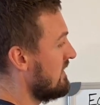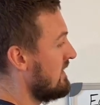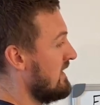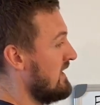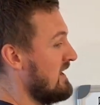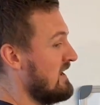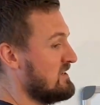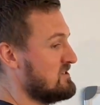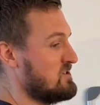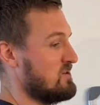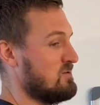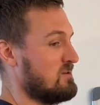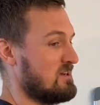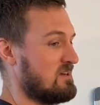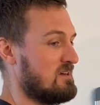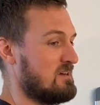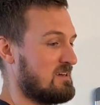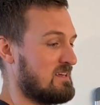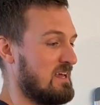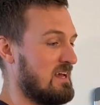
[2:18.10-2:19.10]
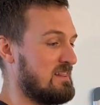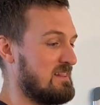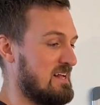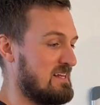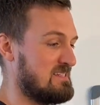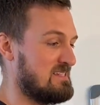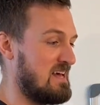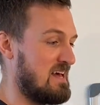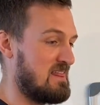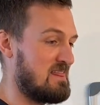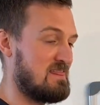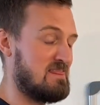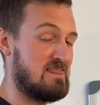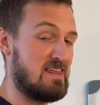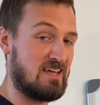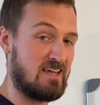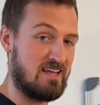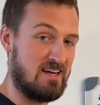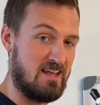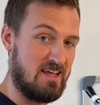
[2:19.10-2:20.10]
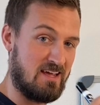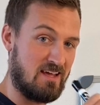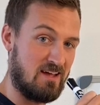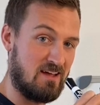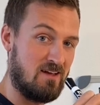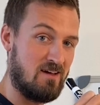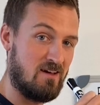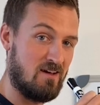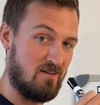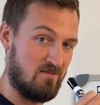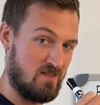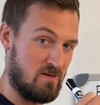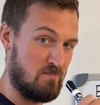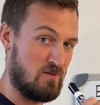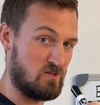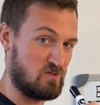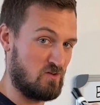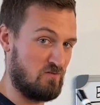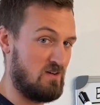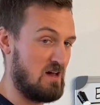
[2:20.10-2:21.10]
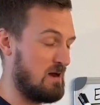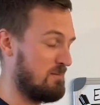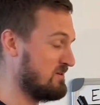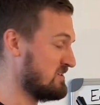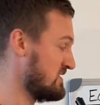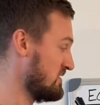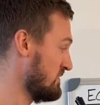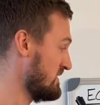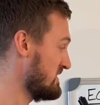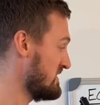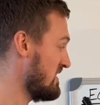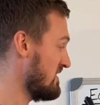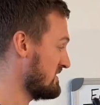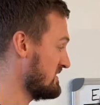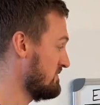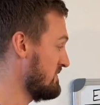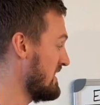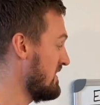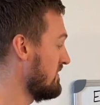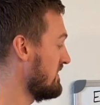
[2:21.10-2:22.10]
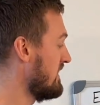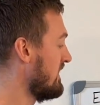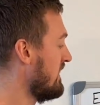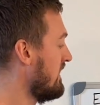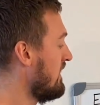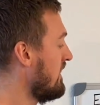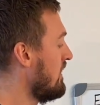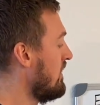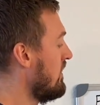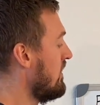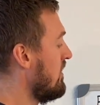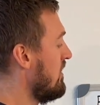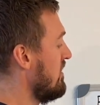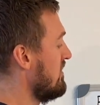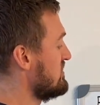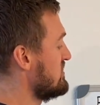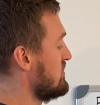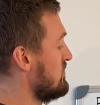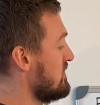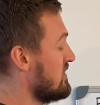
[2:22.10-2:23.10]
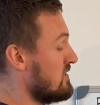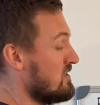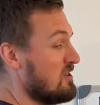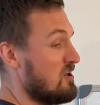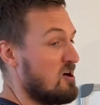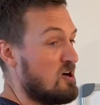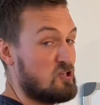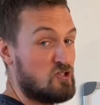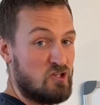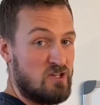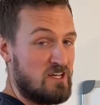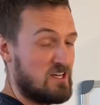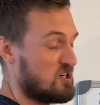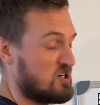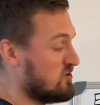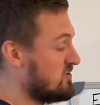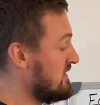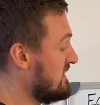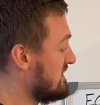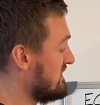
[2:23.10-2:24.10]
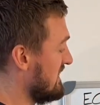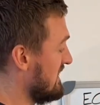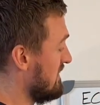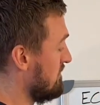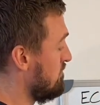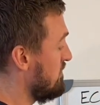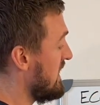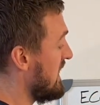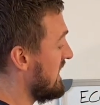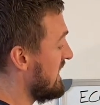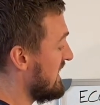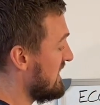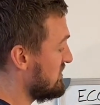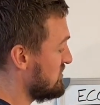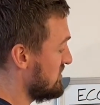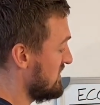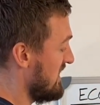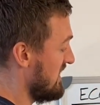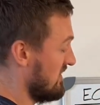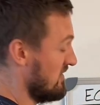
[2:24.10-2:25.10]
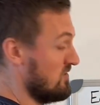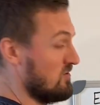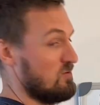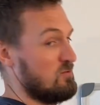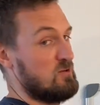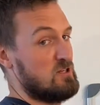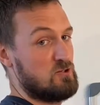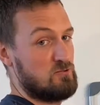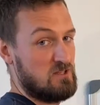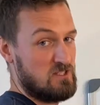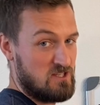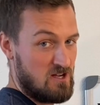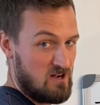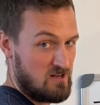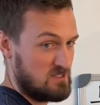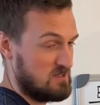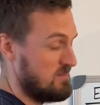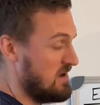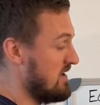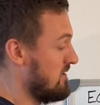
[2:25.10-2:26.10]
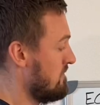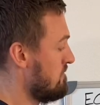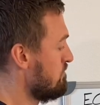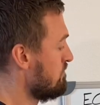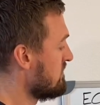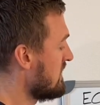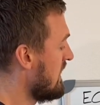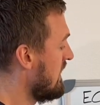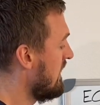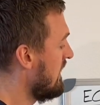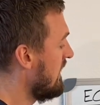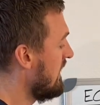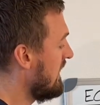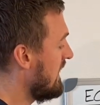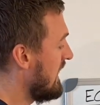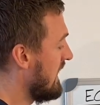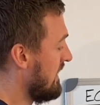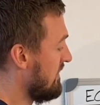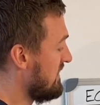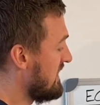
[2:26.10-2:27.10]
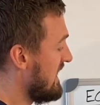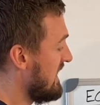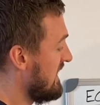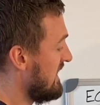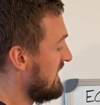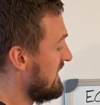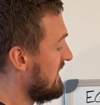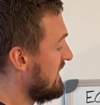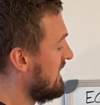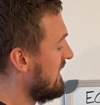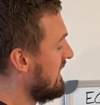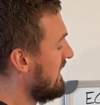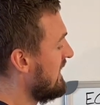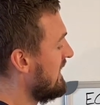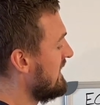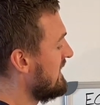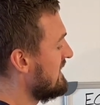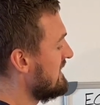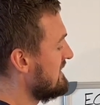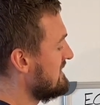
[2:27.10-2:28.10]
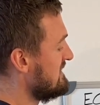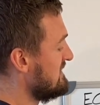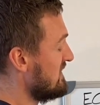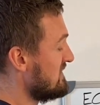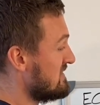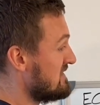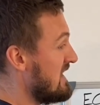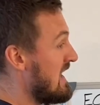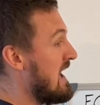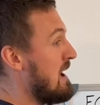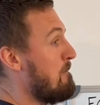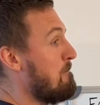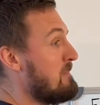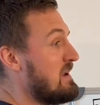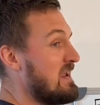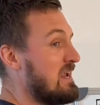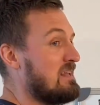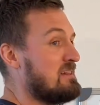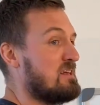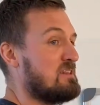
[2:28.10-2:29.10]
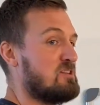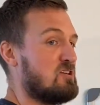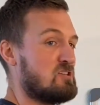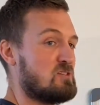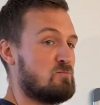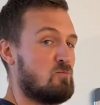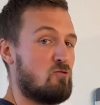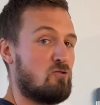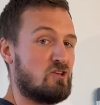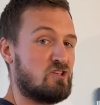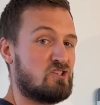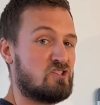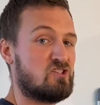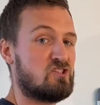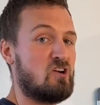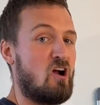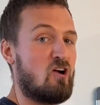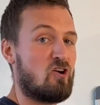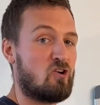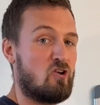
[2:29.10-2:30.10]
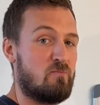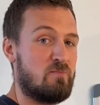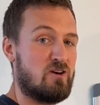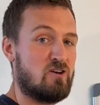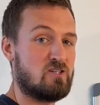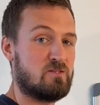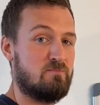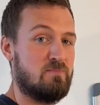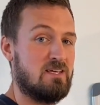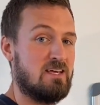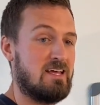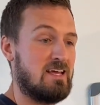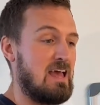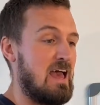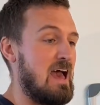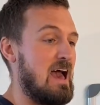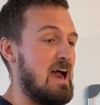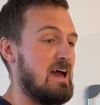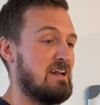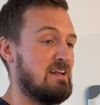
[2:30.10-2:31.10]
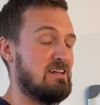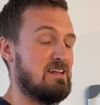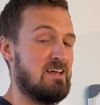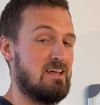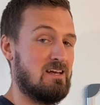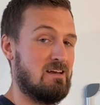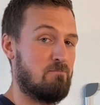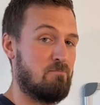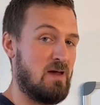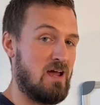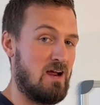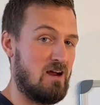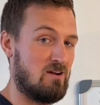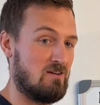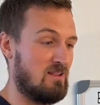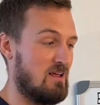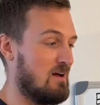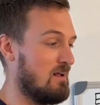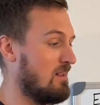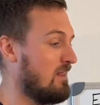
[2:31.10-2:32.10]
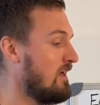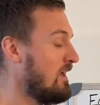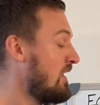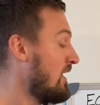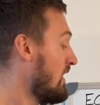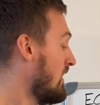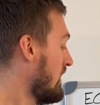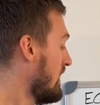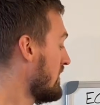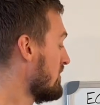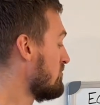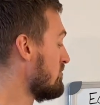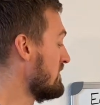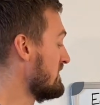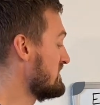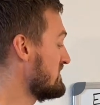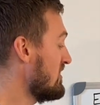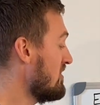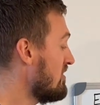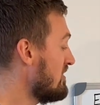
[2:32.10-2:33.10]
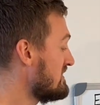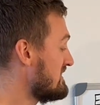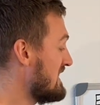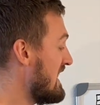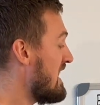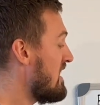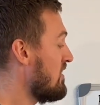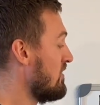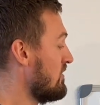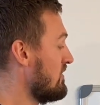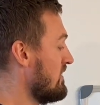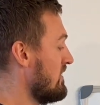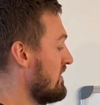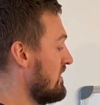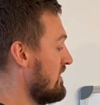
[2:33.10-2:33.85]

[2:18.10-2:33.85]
Uh, so, again, that's that thickening of the muscle fibers that we talked about. Also, a larger increase in pennation angle, which we talked about. And then does that mean that there's more sarcomeres being added in parallel? Well, it turns out